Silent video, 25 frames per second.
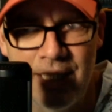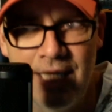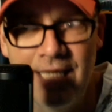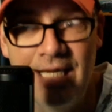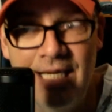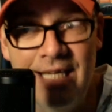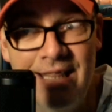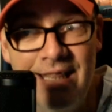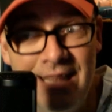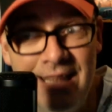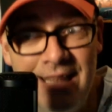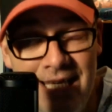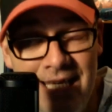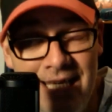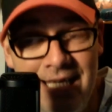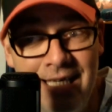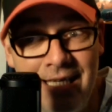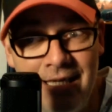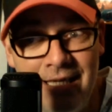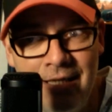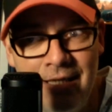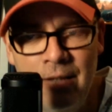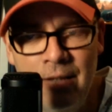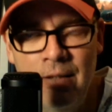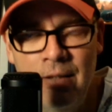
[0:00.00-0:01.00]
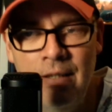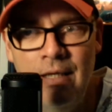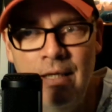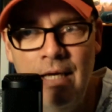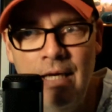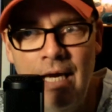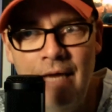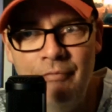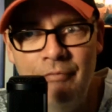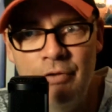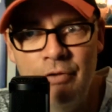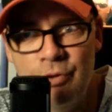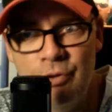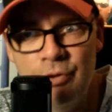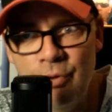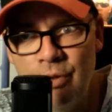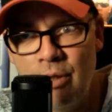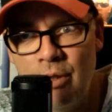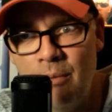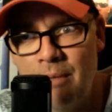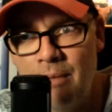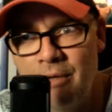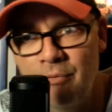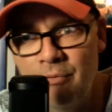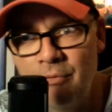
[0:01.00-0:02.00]
And I think after doing
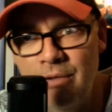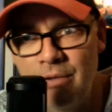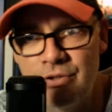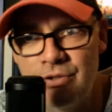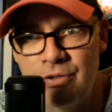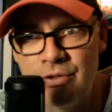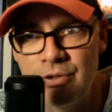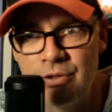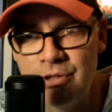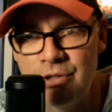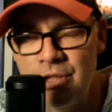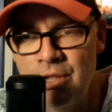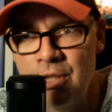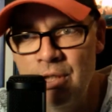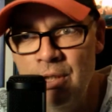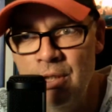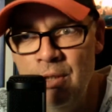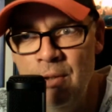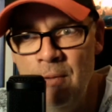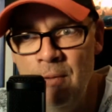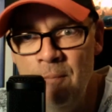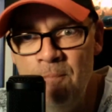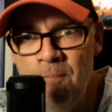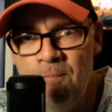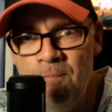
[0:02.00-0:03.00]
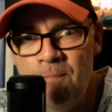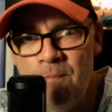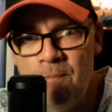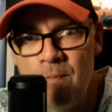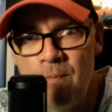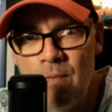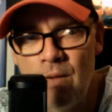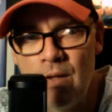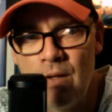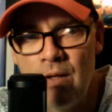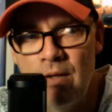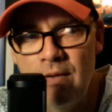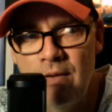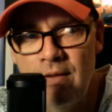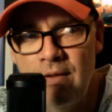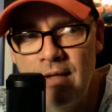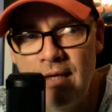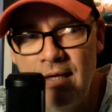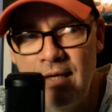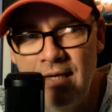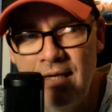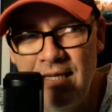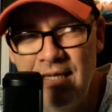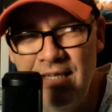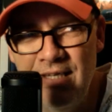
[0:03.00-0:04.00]
all my research,
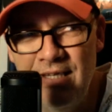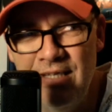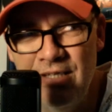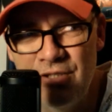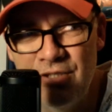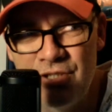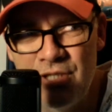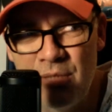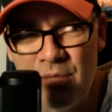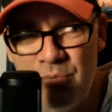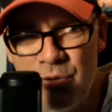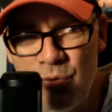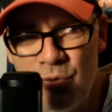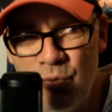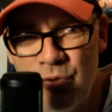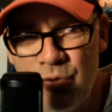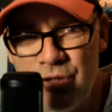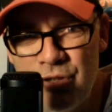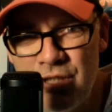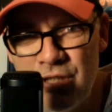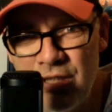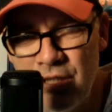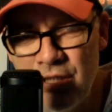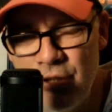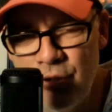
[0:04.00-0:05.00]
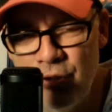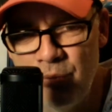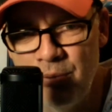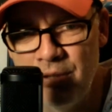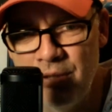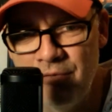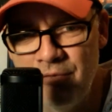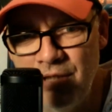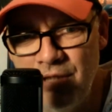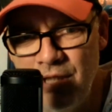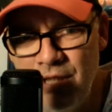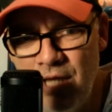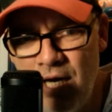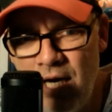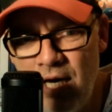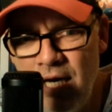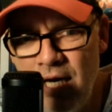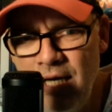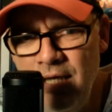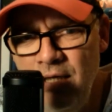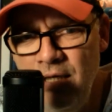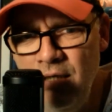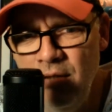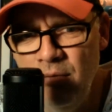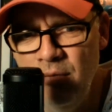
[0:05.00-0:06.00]
that the assumption was a little bit of a
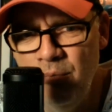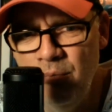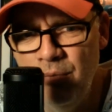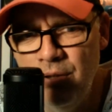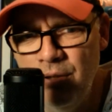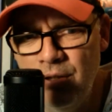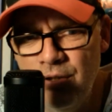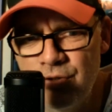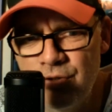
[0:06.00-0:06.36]
lie because